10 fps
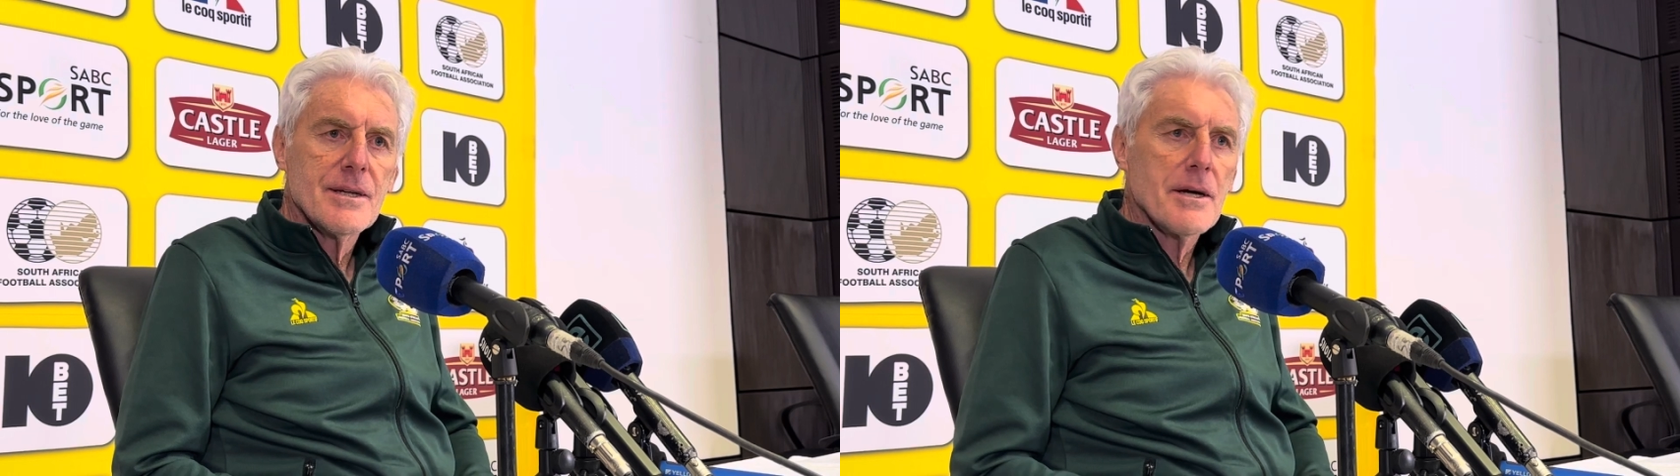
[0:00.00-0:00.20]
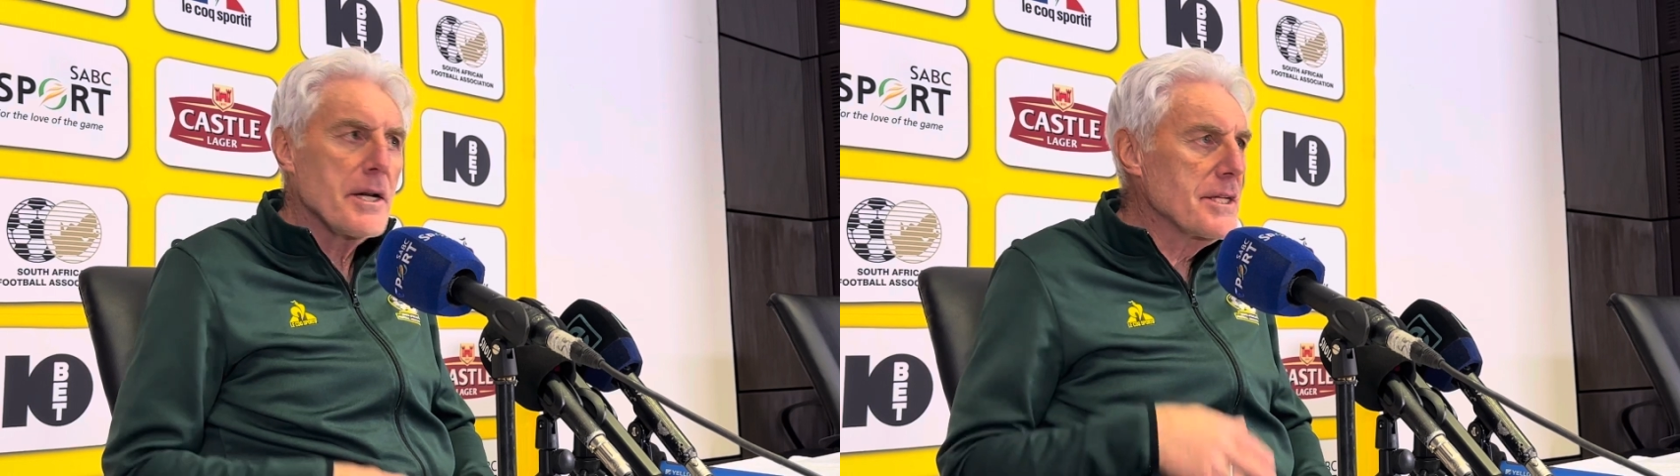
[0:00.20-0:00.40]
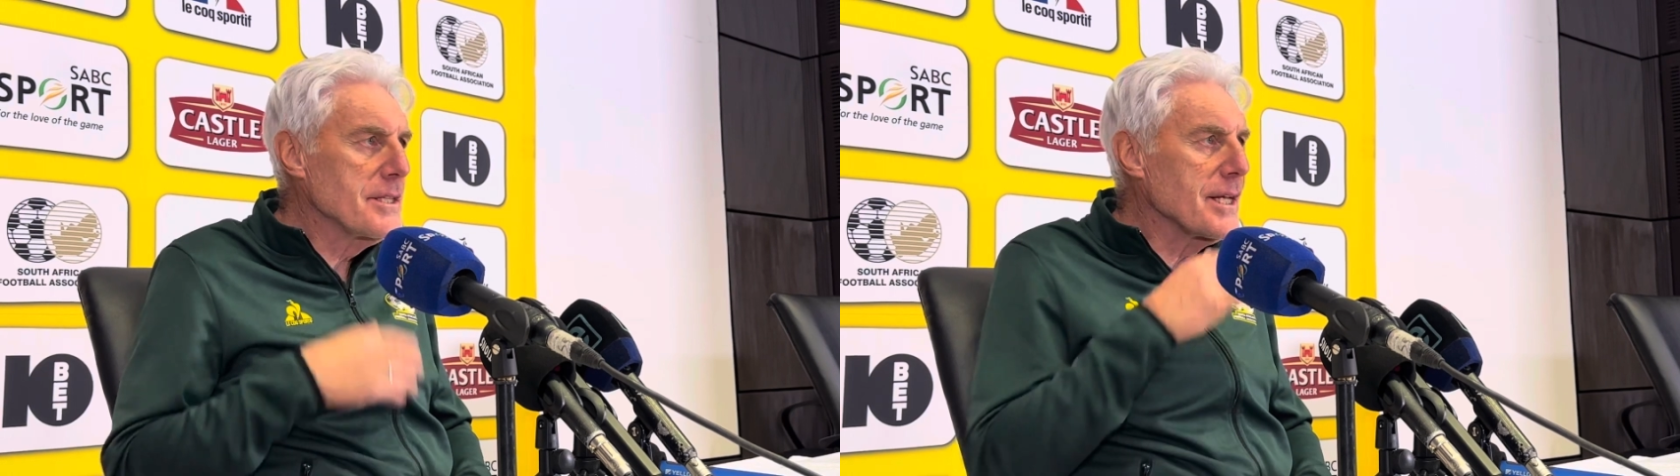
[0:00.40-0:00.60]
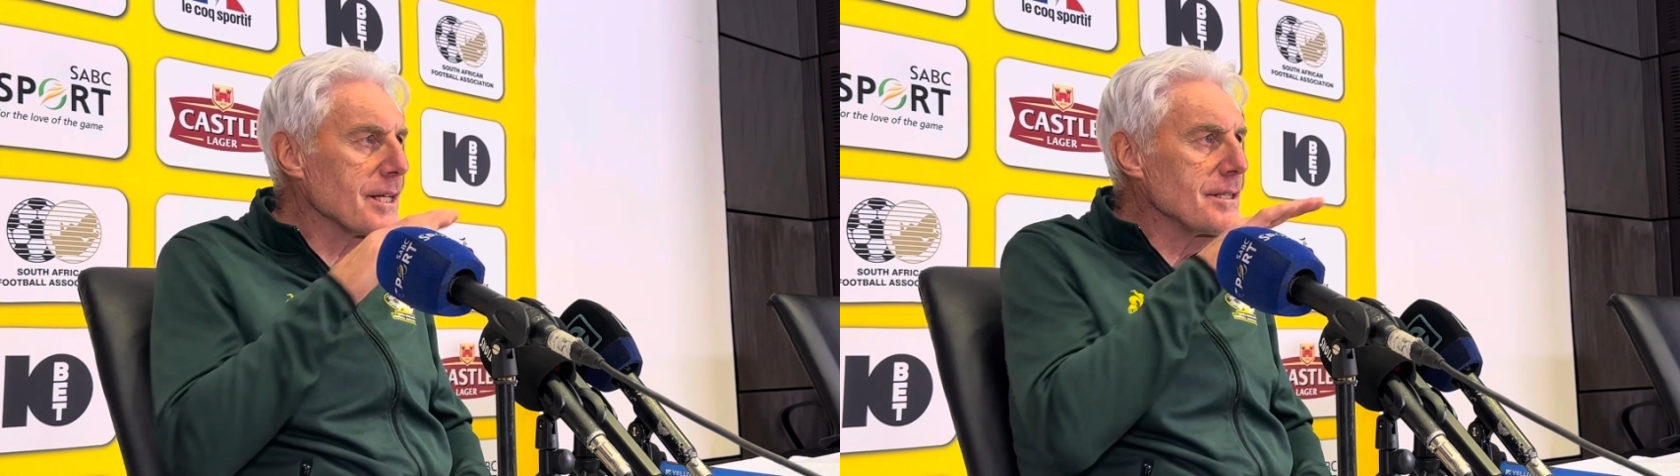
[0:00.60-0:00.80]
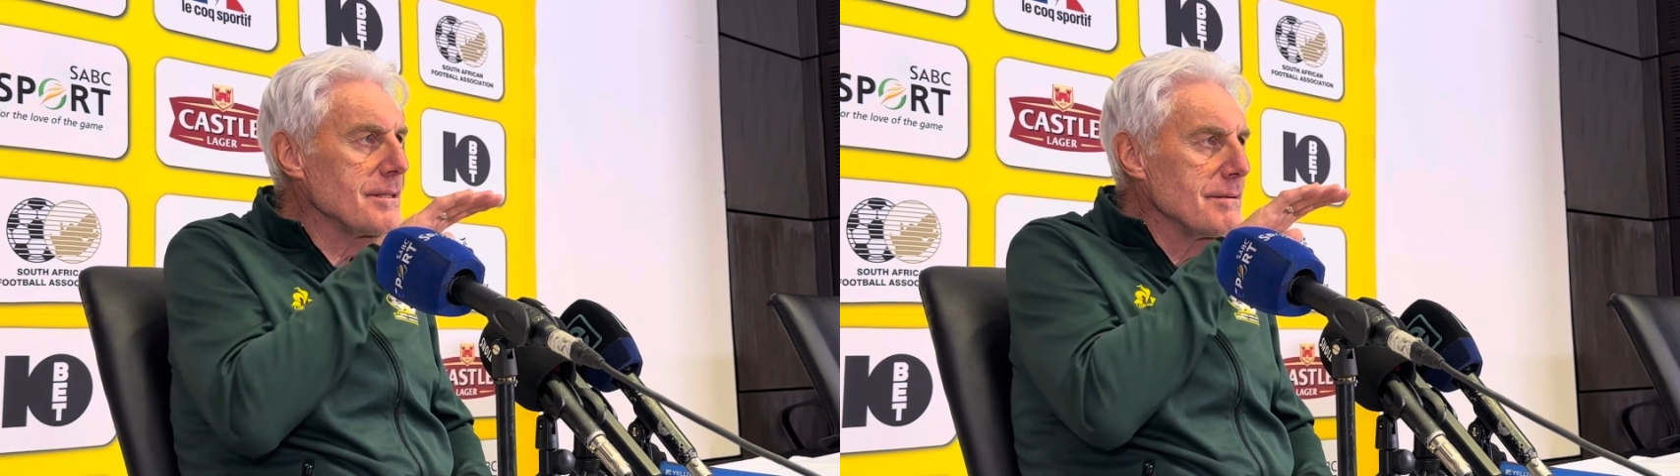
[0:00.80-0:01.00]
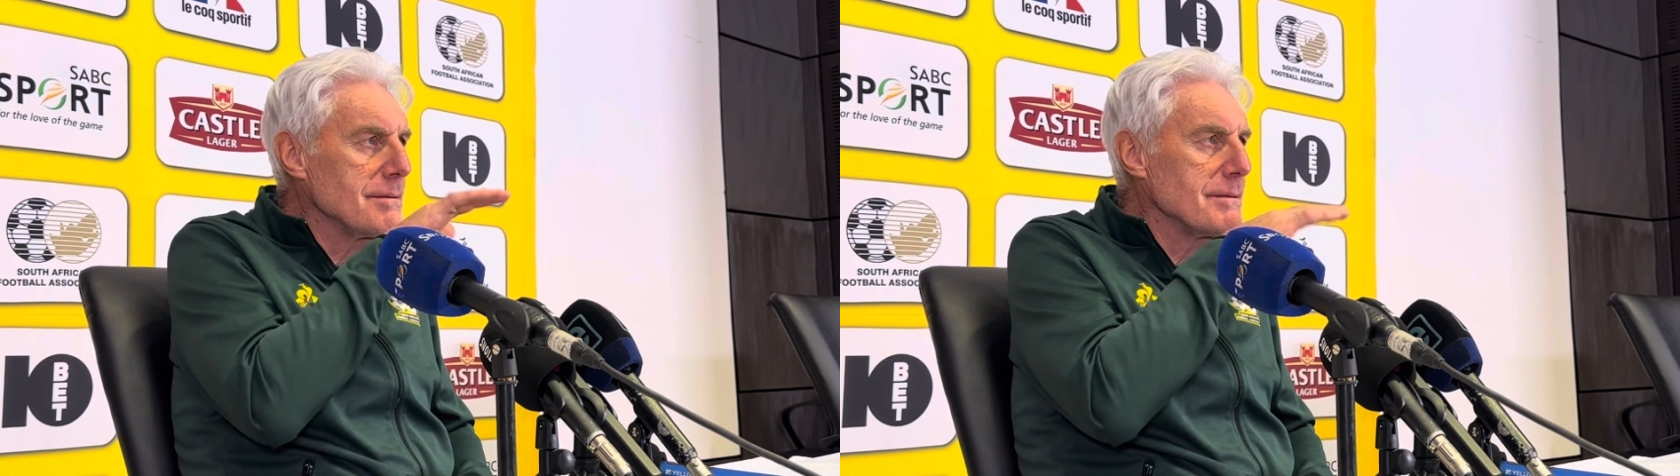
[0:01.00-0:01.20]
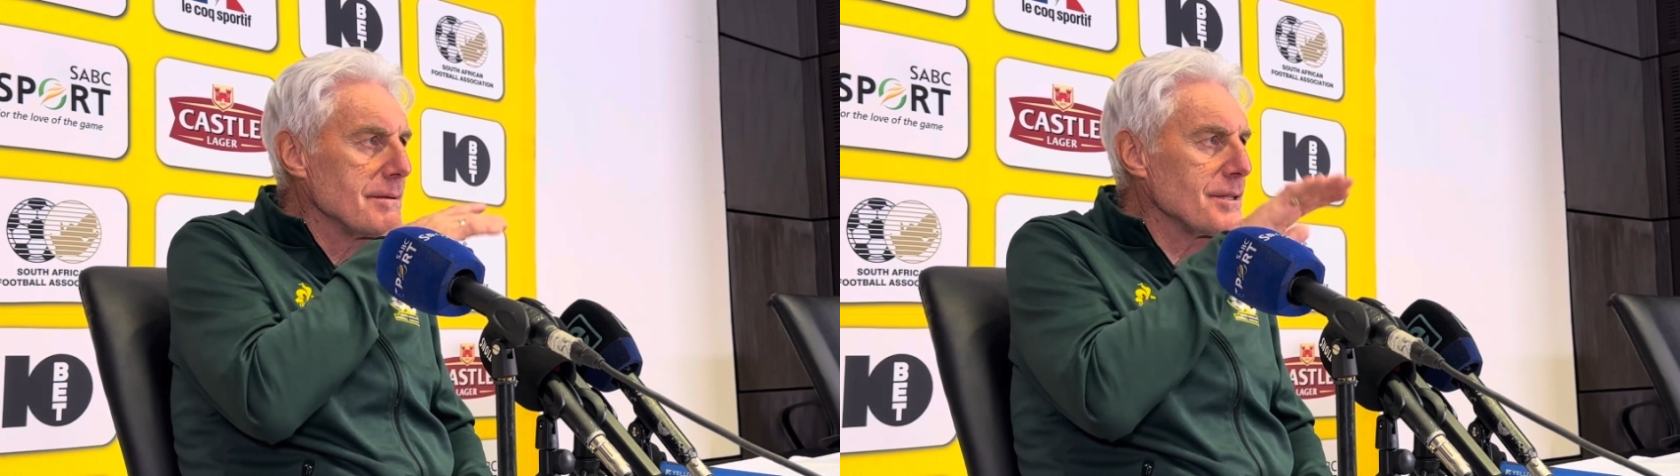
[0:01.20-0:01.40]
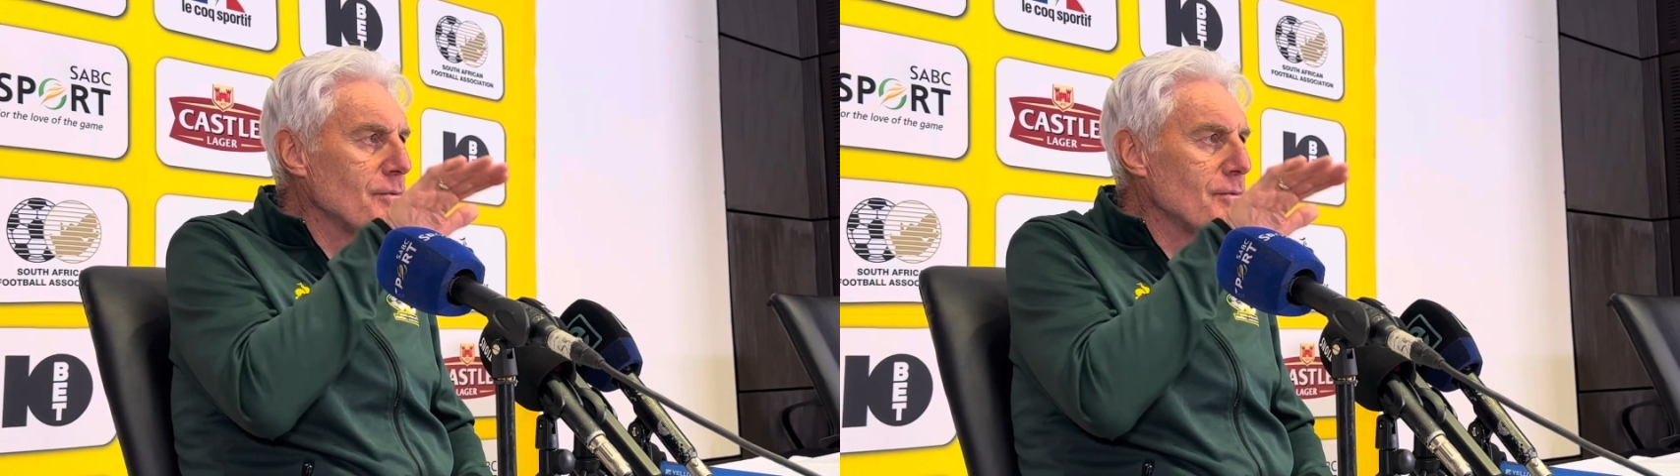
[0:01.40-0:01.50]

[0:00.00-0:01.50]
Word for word: And I think it's, it's